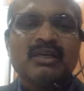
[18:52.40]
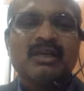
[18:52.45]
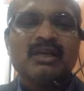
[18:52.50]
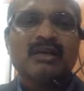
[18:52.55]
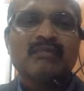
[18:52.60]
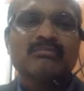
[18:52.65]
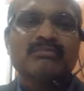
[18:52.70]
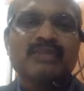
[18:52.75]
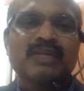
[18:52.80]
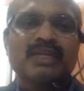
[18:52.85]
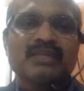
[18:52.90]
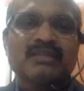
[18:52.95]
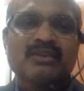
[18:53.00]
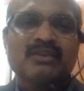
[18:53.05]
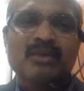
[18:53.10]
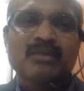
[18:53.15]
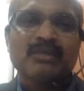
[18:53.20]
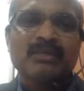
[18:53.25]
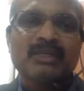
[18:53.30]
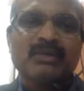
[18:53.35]
companies
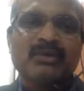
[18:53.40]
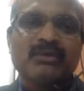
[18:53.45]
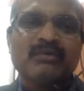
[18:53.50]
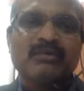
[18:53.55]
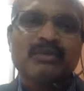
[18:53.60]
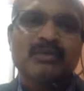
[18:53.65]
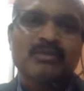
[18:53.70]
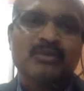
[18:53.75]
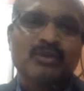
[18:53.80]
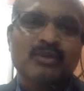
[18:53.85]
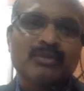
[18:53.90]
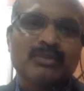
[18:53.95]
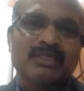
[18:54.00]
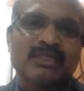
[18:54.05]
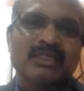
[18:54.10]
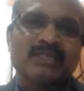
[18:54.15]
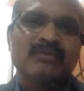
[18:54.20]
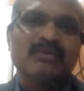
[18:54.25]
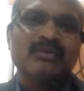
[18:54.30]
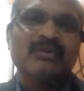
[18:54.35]
normally go for a
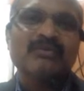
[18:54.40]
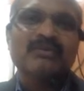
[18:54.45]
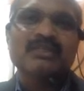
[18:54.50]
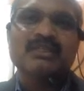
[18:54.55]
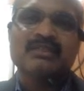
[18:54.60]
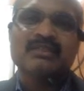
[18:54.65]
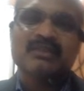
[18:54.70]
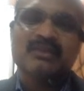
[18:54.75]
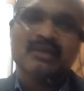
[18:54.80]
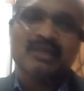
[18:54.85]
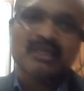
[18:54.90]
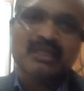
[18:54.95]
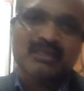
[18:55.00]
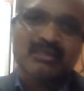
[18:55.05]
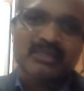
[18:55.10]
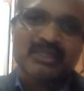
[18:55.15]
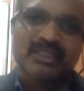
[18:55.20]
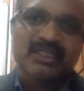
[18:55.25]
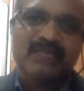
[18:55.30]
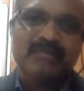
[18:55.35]
promissory note which is called
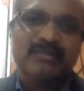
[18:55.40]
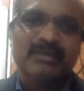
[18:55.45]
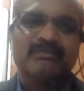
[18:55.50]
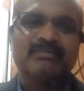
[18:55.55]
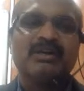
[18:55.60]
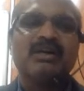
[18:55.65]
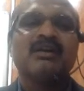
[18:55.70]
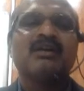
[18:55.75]
commercial paper,